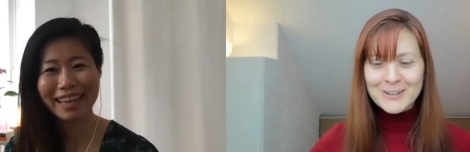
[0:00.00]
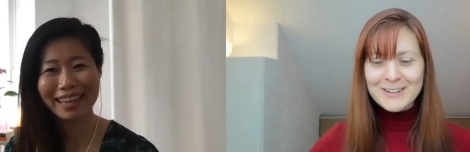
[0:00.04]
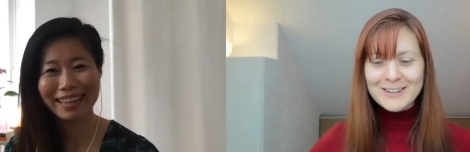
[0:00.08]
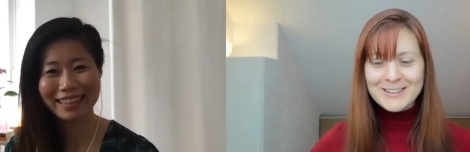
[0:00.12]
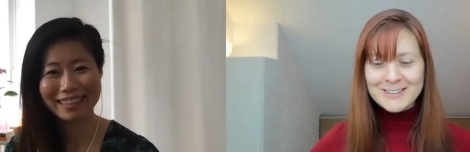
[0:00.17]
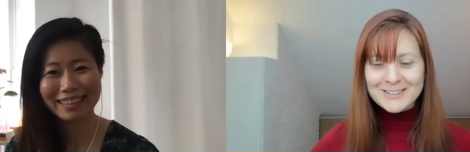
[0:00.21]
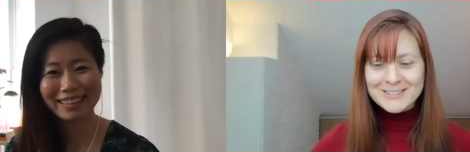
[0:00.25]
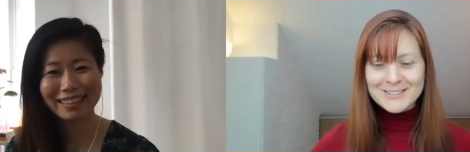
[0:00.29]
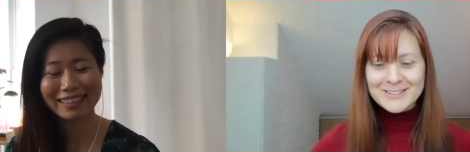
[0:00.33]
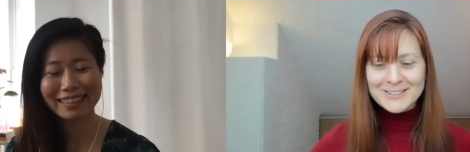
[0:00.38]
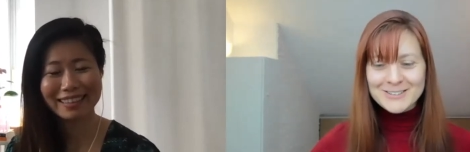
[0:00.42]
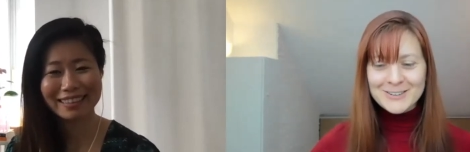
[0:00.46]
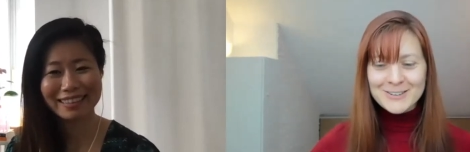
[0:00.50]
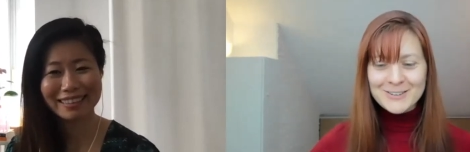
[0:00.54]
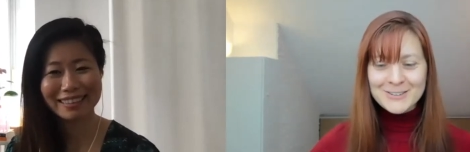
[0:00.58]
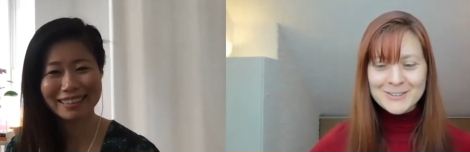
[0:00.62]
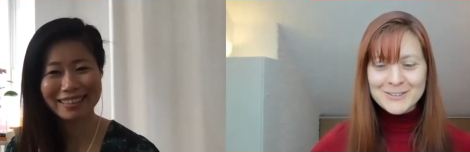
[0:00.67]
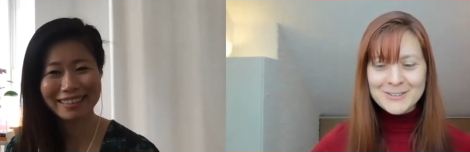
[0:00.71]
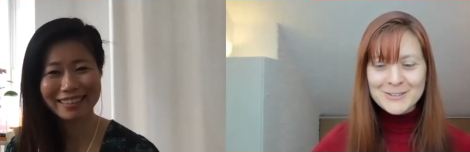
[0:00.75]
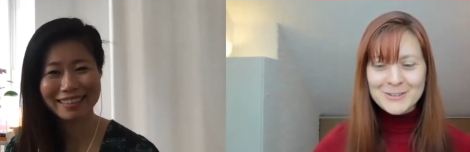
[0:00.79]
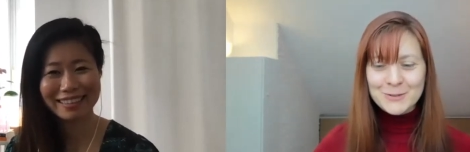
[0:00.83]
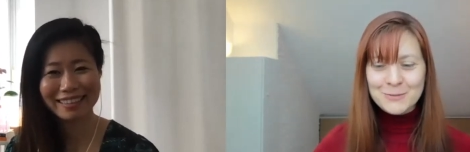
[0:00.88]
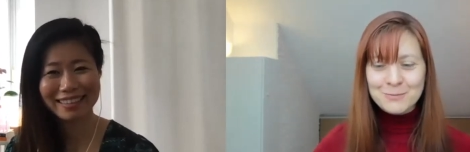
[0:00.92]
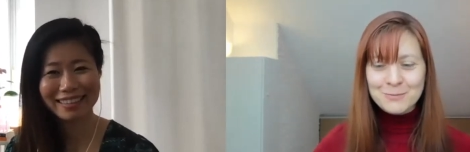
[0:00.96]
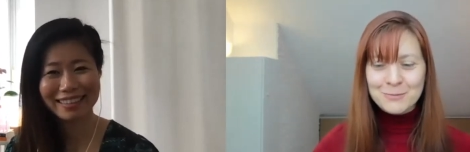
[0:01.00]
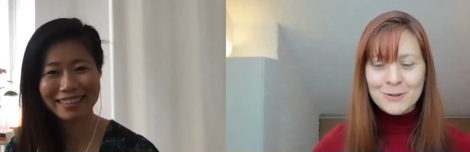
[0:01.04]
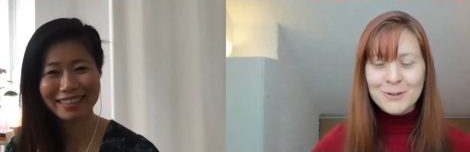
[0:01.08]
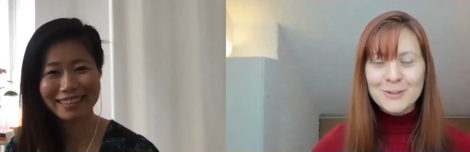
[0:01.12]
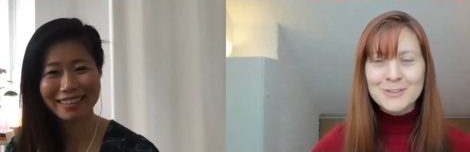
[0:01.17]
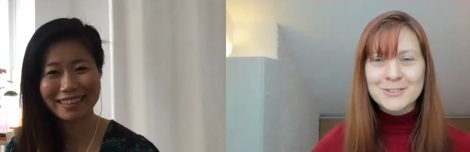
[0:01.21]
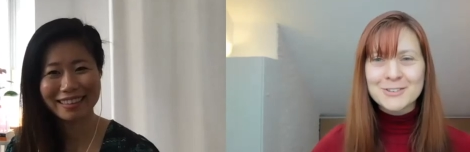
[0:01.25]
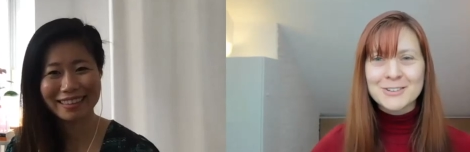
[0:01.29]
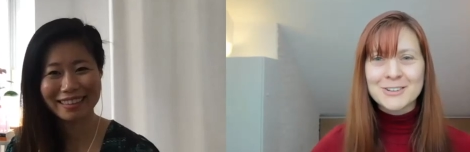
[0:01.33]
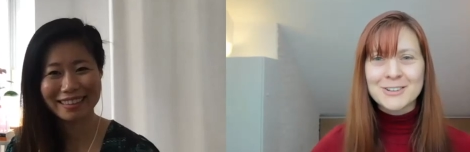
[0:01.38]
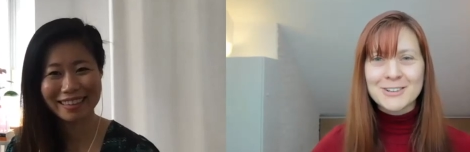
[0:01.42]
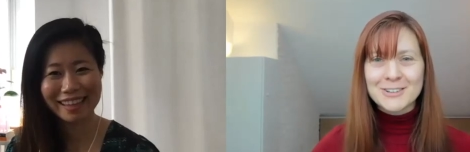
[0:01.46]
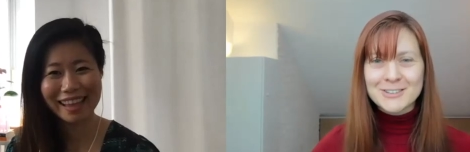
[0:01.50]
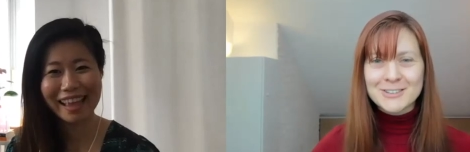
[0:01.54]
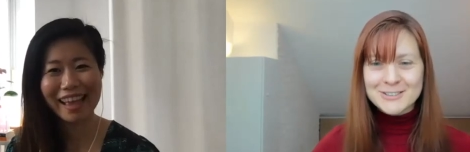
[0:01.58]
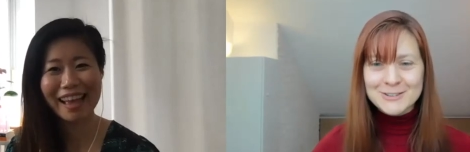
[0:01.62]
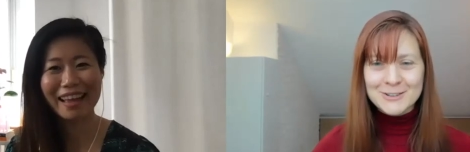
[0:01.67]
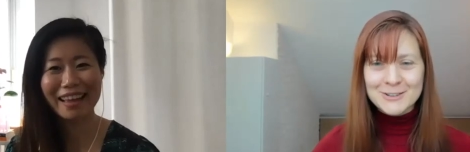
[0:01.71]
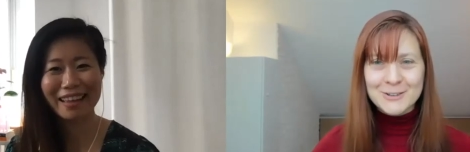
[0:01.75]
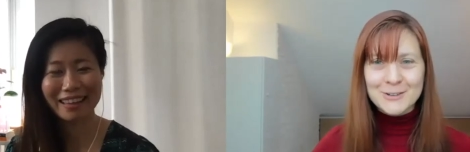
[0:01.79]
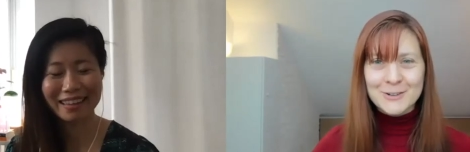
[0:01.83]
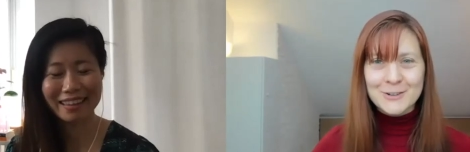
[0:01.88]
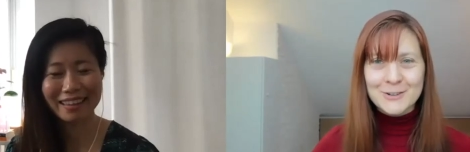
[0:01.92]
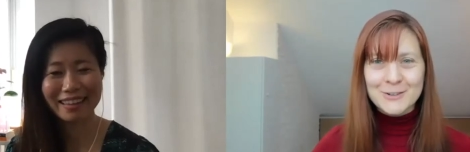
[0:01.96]
Speaker 1: it, you know, in your body. Yeah.
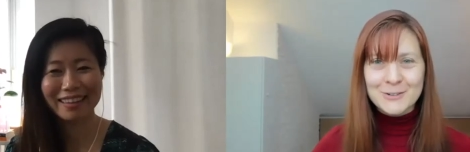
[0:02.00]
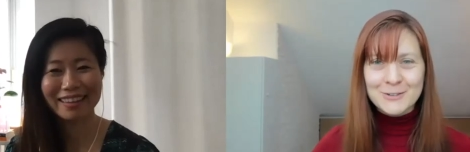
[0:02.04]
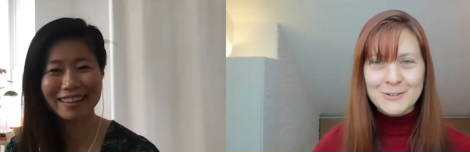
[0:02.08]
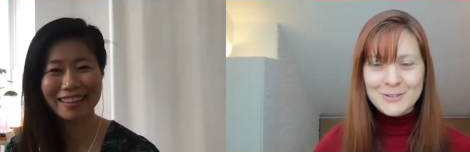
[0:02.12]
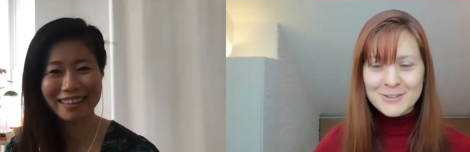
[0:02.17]
Sort of.